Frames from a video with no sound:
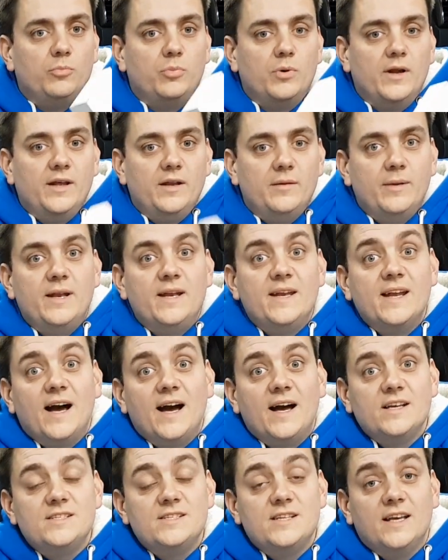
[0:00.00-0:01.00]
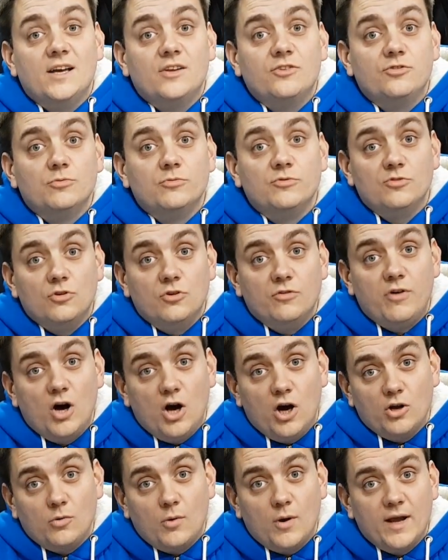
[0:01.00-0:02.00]
but it'd have been nice to get some sort of
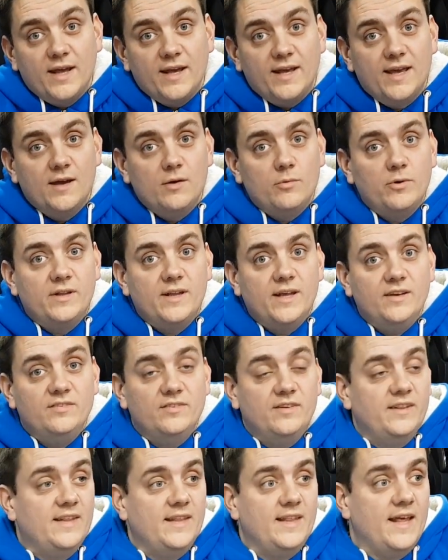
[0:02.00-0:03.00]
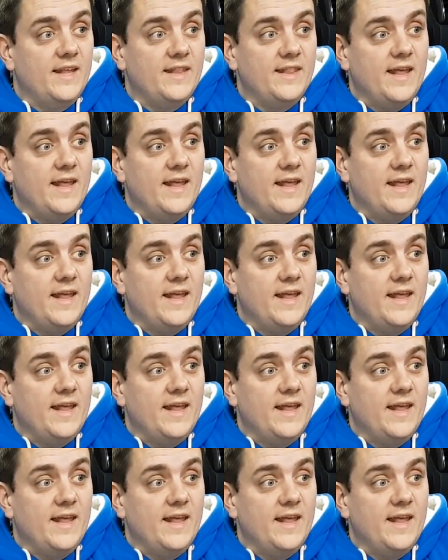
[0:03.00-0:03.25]
hardwire kit with this, and